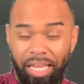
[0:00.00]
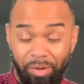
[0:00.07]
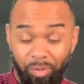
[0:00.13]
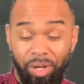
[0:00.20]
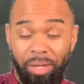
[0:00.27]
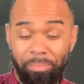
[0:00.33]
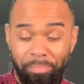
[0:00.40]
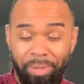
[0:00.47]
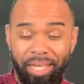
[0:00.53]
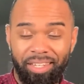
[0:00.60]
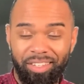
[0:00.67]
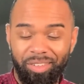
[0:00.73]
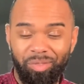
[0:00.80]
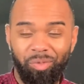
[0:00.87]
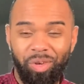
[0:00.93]
We
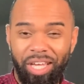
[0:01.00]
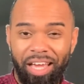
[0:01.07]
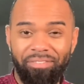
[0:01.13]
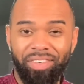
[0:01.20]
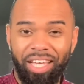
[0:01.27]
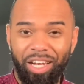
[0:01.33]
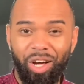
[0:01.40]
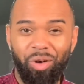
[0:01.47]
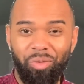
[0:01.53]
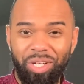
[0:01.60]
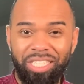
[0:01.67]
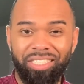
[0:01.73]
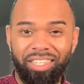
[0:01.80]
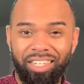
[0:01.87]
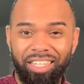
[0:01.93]
admit we have not
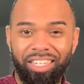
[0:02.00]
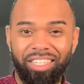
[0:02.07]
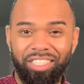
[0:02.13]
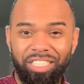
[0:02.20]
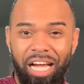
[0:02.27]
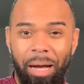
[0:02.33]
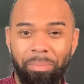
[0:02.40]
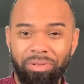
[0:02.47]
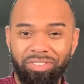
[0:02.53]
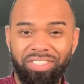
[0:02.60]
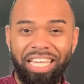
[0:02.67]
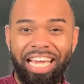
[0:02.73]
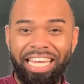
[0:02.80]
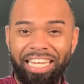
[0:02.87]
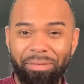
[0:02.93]
always done a good job of
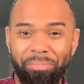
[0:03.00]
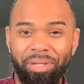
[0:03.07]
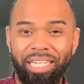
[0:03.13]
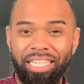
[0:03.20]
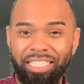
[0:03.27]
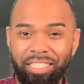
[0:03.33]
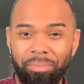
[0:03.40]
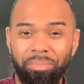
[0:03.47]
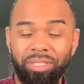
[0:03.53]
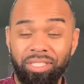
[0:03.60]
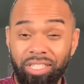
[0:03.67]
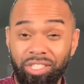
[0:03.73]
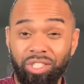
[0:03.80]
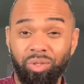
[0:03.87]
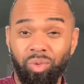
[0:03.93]
staying in place and
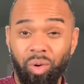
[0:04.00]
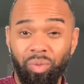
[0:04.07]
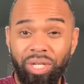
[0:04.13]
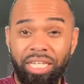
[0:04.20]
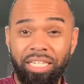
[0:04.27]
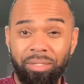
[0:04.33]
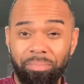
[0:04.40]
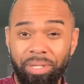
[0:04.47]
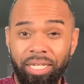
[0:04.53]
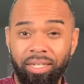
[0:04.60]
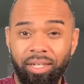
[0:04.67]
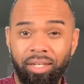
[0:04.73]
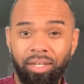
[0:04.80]
position where we need to be.